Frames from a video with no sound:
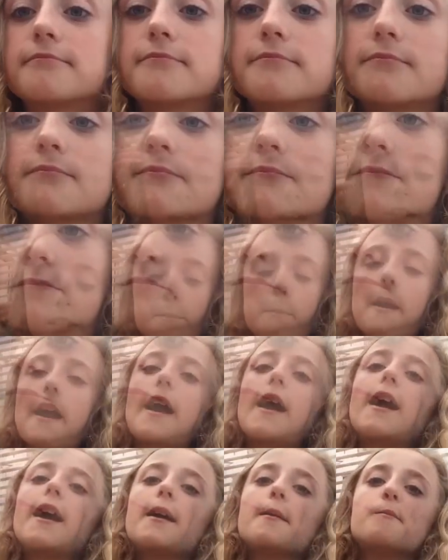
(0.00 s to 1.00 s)
the next
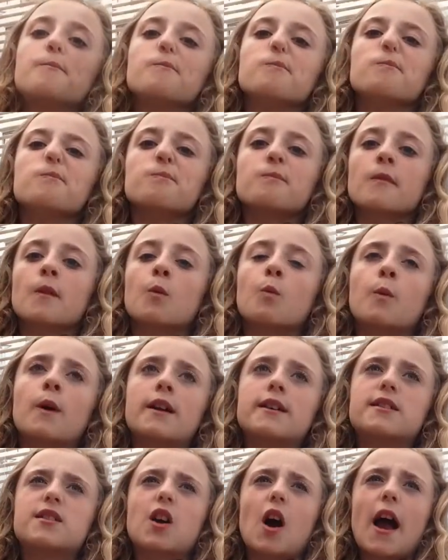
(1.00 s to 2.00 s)
pair
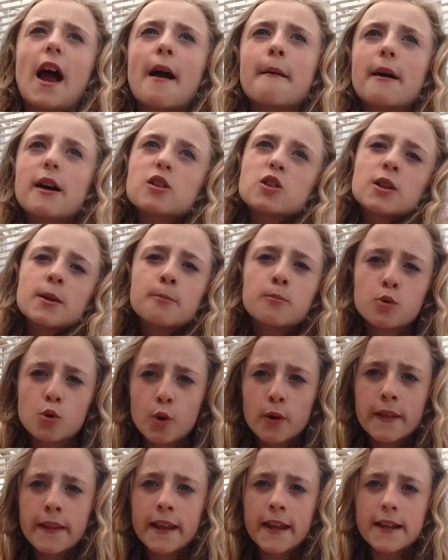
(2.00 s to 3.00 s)
which I have actually
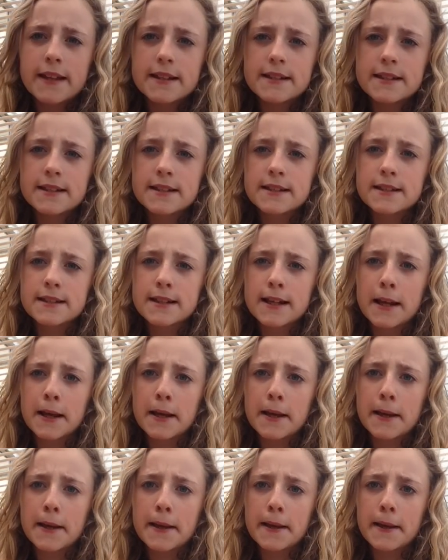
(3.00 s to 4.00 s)
bought this
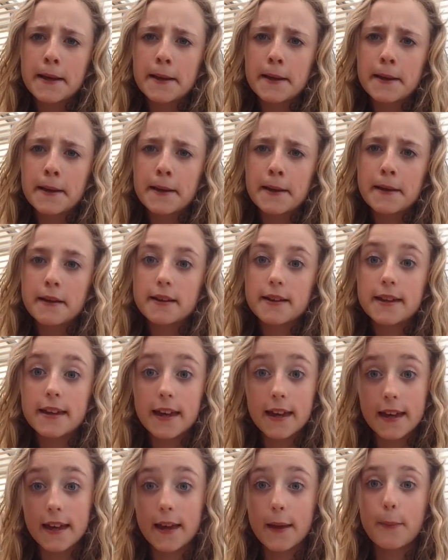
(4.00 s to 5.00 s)

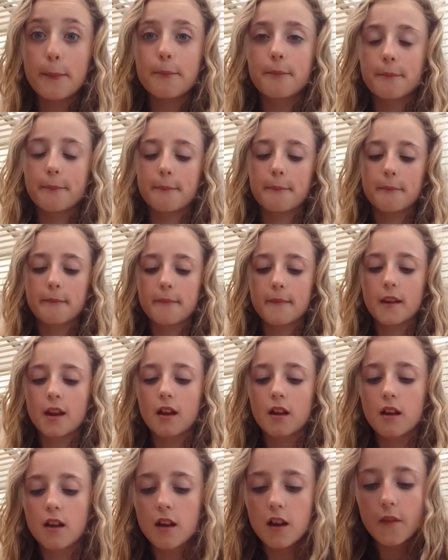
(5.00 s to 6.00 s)
year
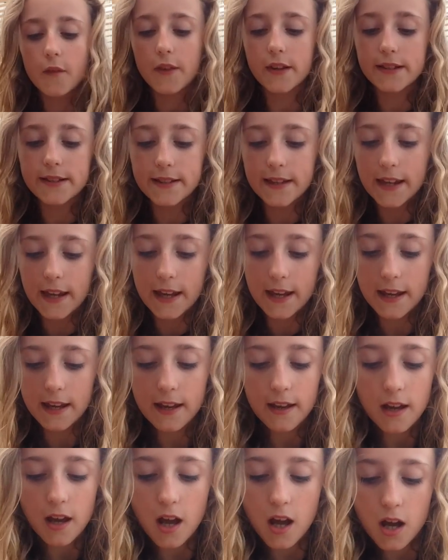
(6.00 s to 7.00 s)
this year
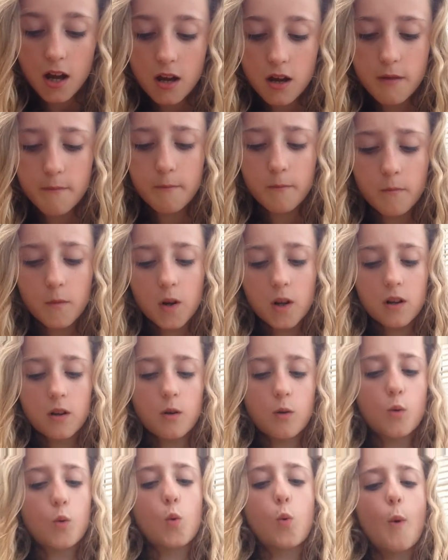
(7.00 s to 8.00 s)
um
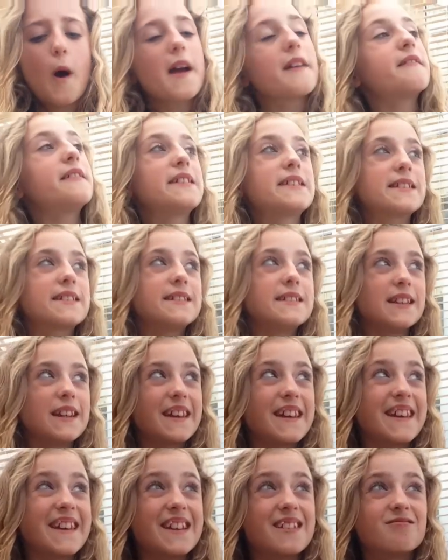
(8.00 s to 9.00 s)
quite
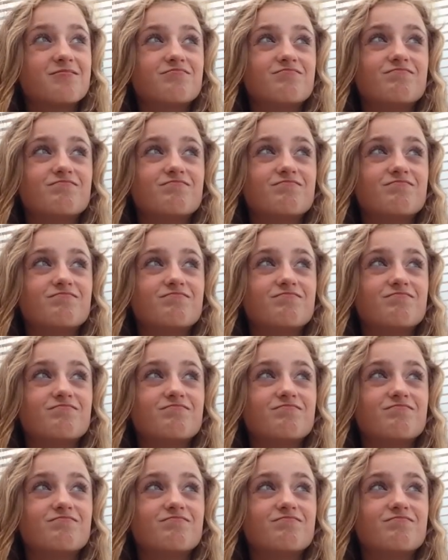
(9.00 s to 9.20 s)
recently